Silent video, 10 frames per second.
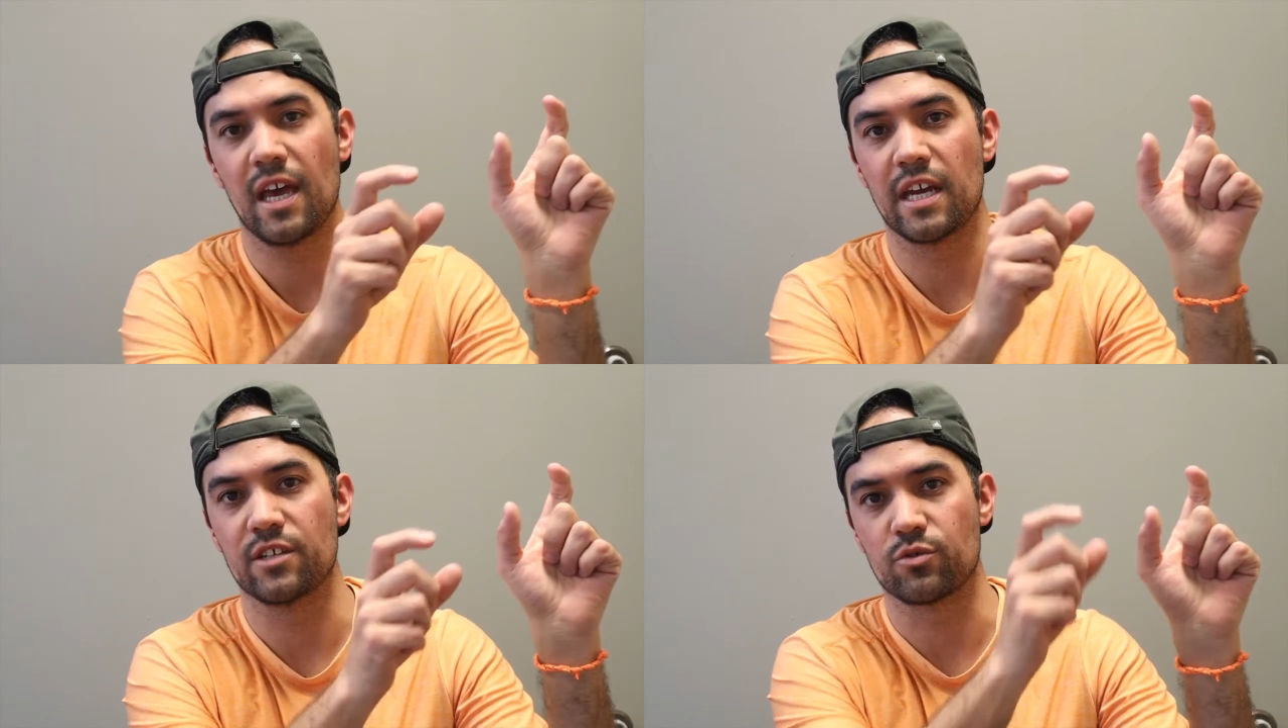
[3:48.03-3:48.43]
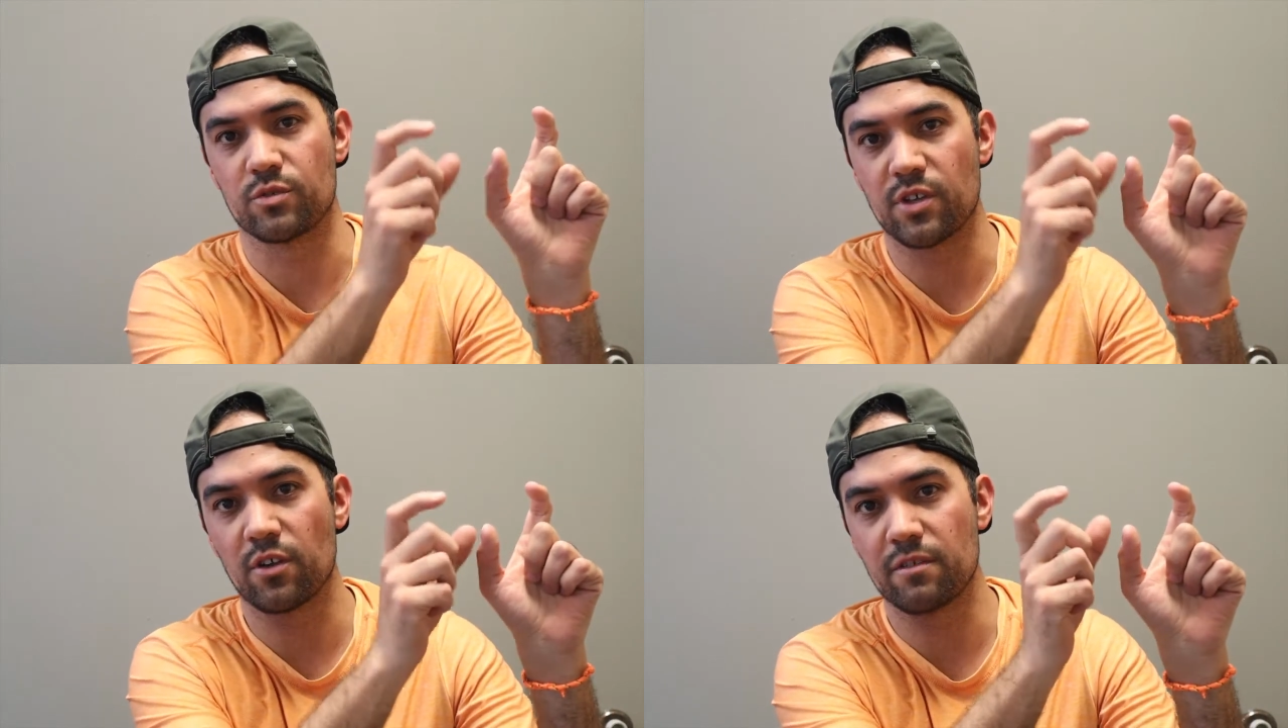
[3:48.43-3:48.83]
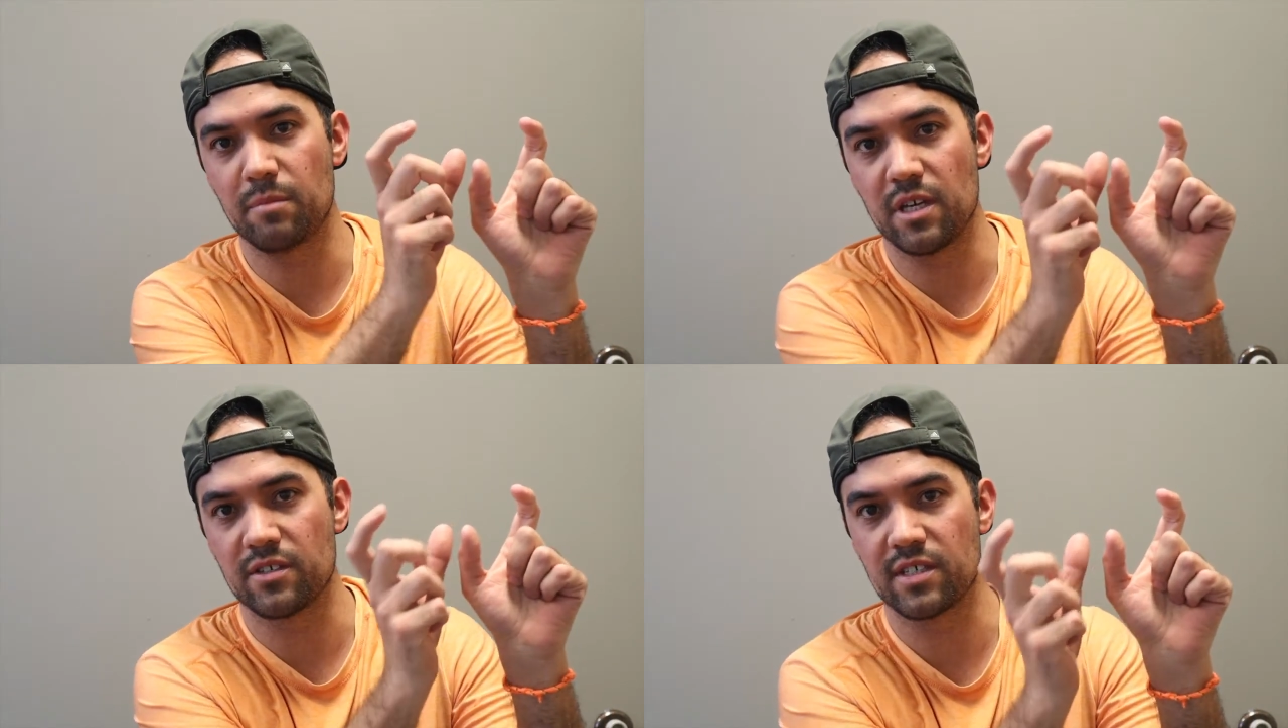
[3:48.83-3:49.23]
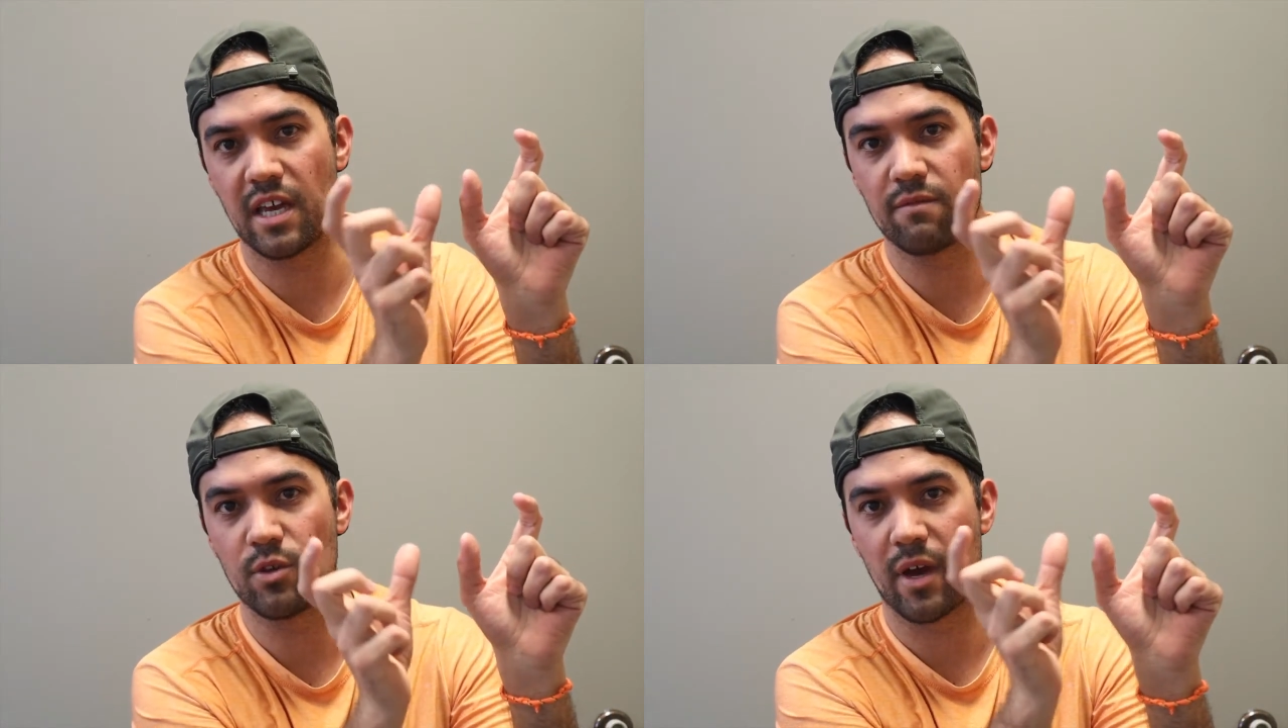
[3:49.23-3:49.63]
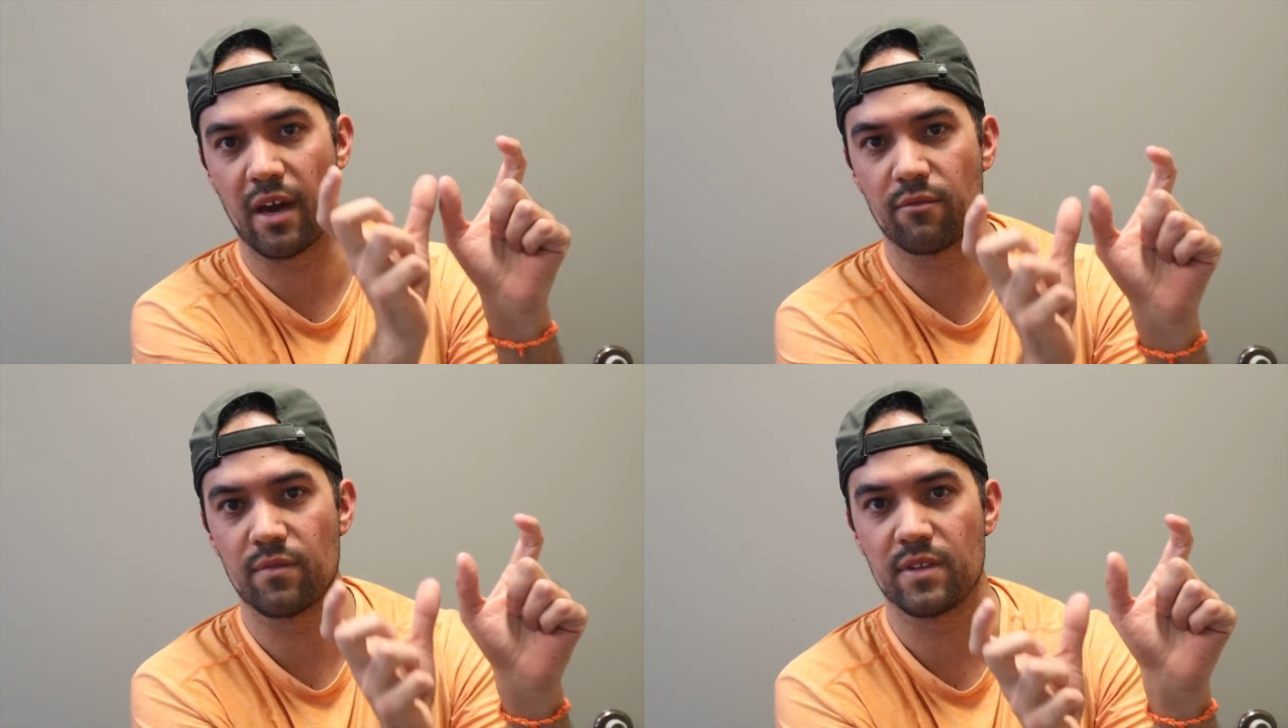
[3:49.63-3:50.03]
and as a result of being saved, you
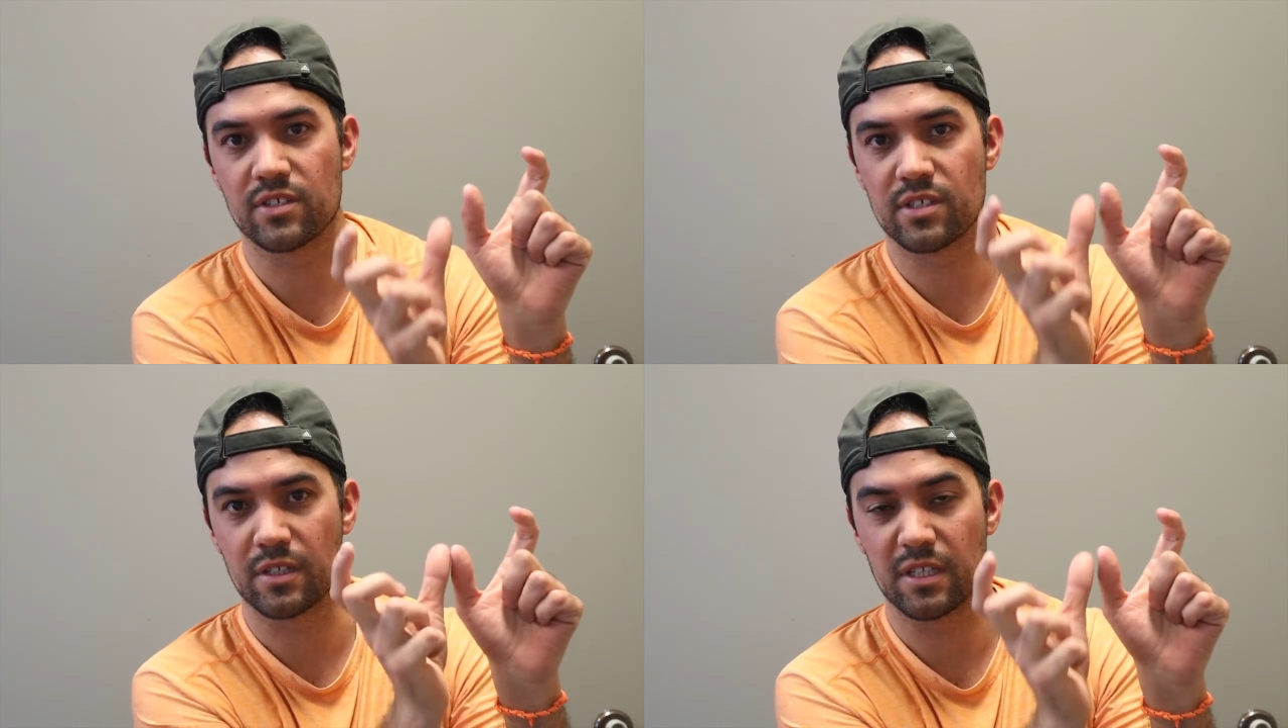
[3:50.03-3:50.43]
have this